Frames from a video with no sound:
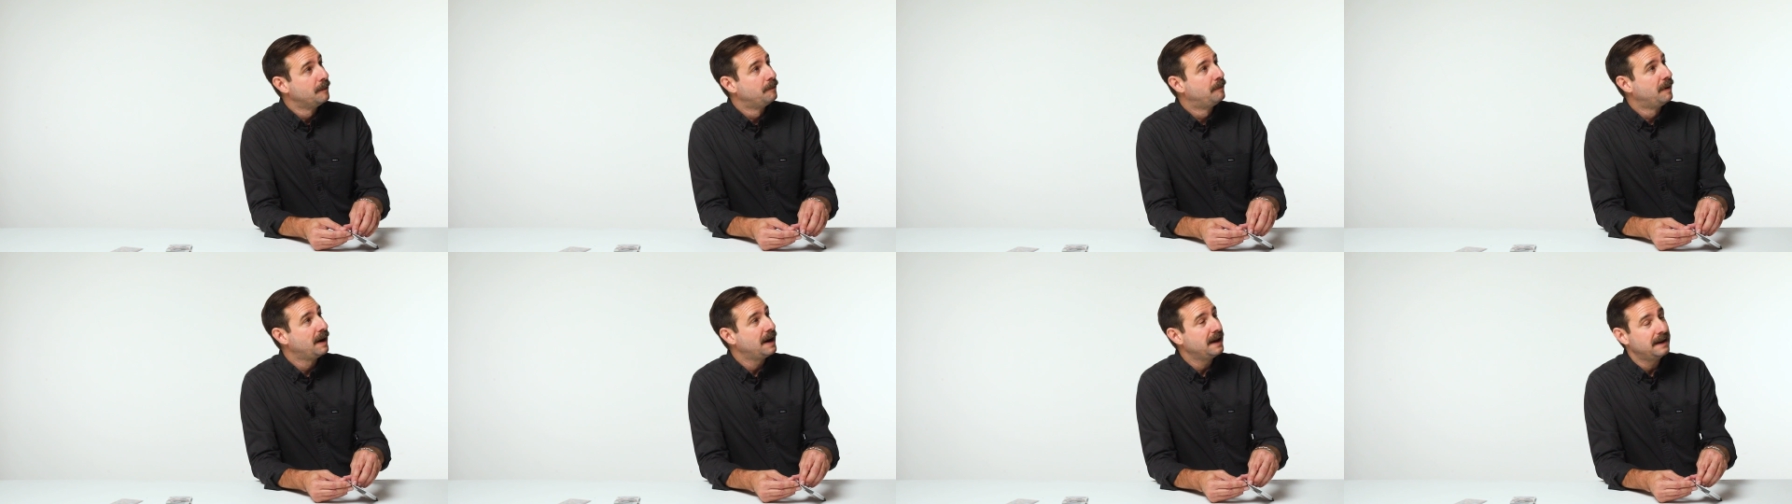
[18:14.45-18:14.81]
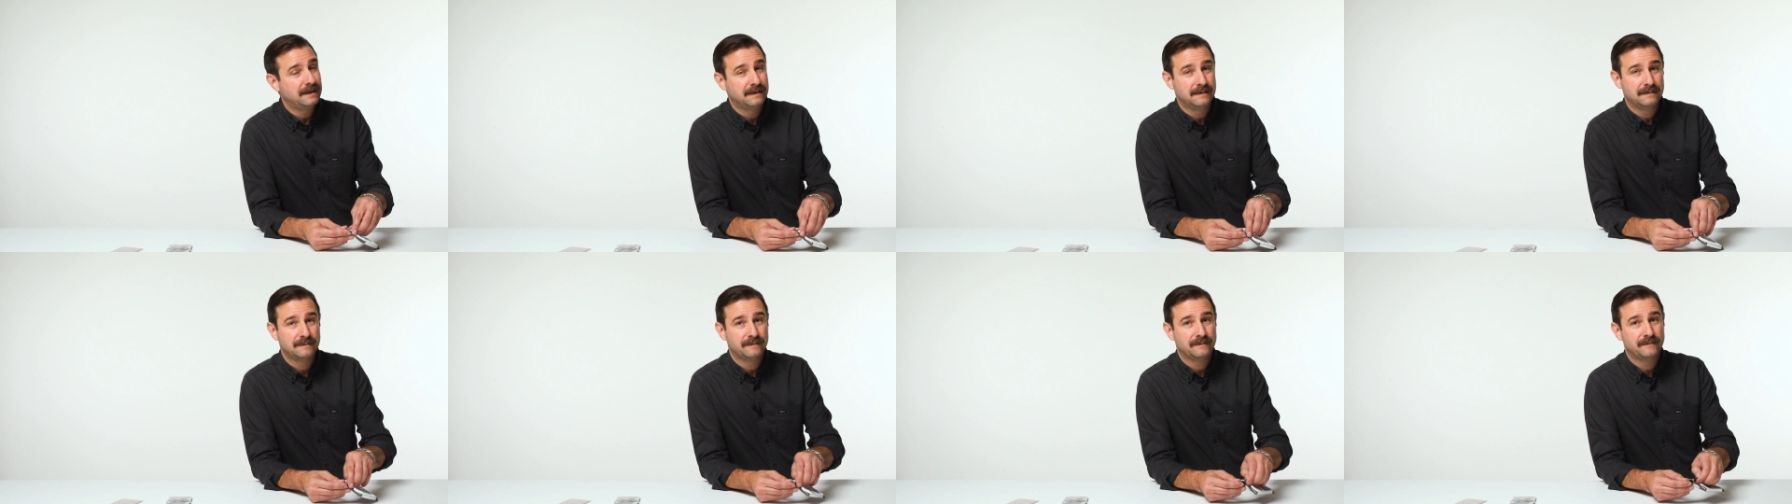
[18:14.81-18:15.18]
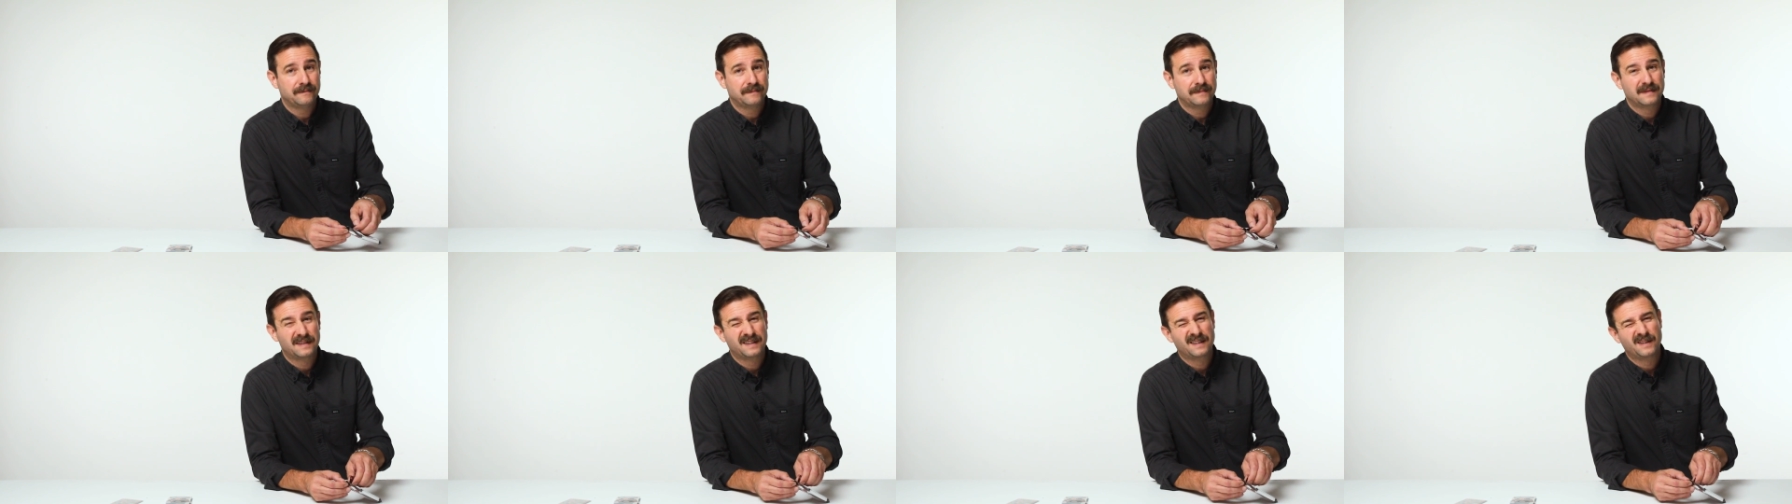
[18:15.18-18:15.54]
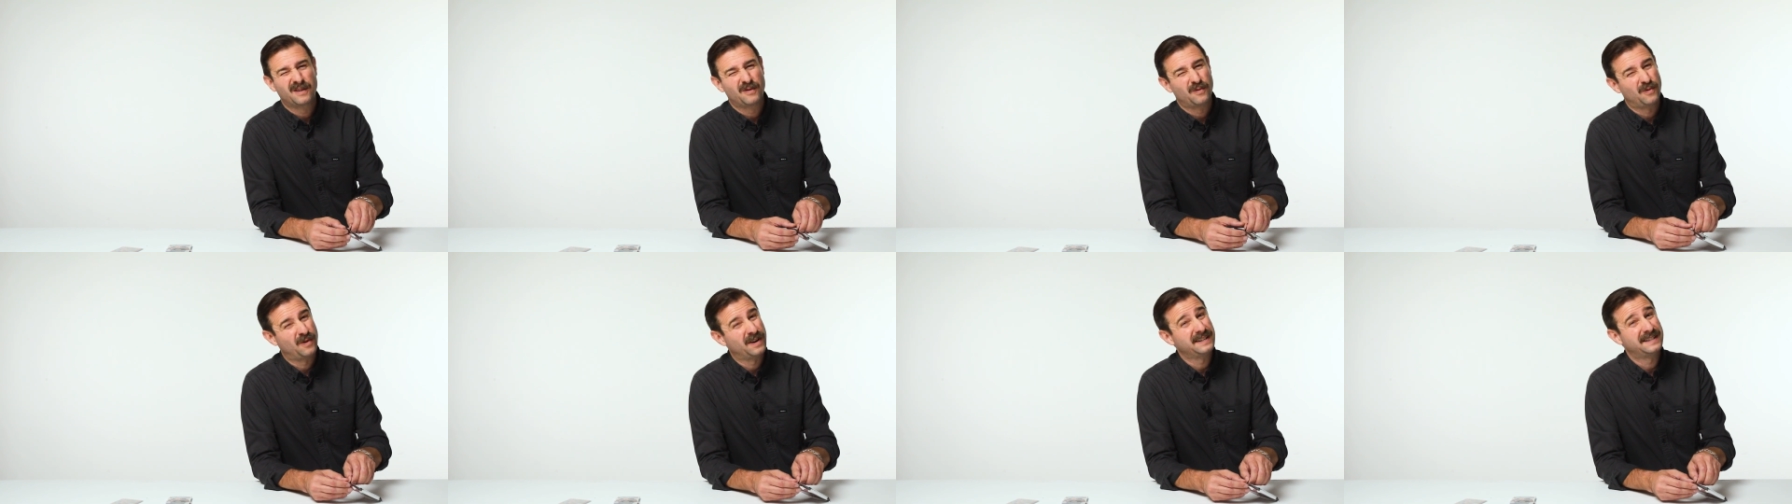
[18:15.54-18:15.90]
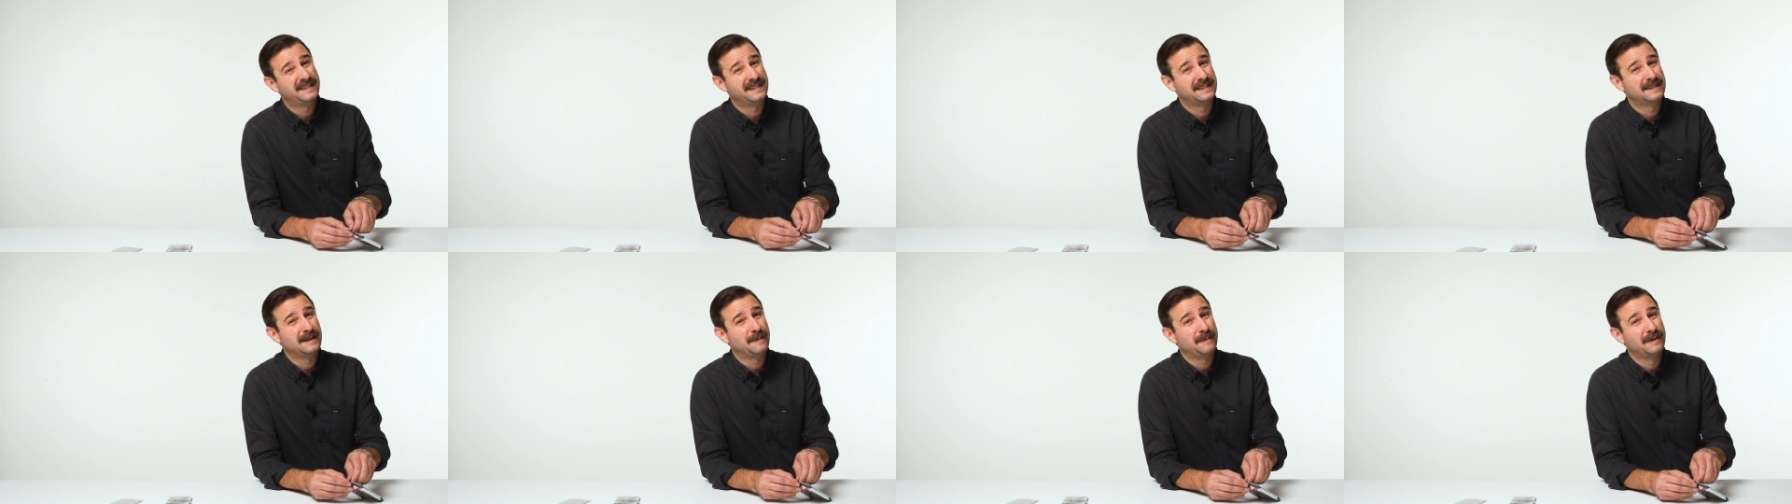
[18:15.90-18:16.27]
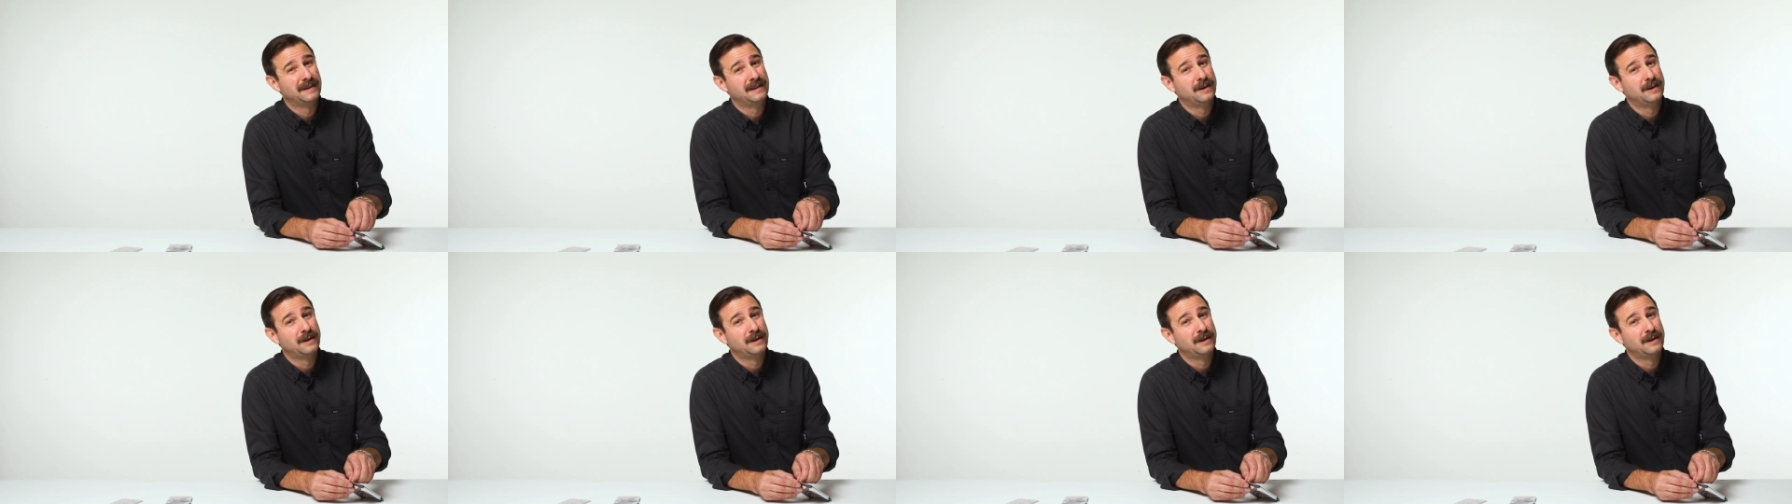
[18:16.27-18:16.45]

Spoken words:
but want to see something a